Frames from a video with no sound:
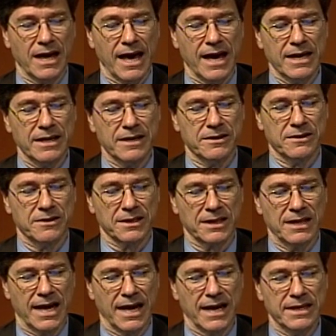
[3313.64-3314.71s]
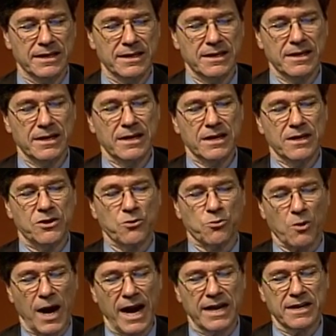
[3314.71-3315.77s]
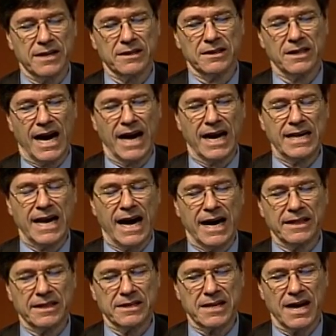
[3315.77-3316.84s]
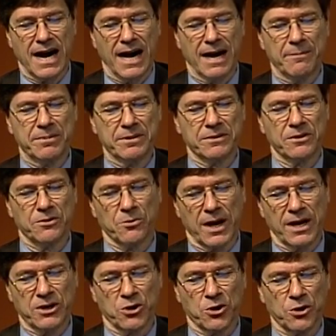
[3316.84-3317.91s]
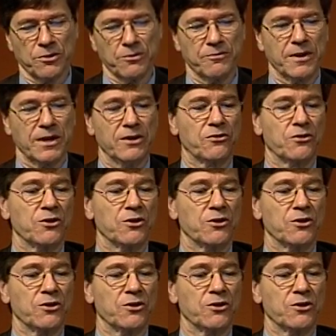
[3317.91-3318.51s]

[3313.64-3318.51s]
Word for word: a decline. The red line on the top, the red curve, is the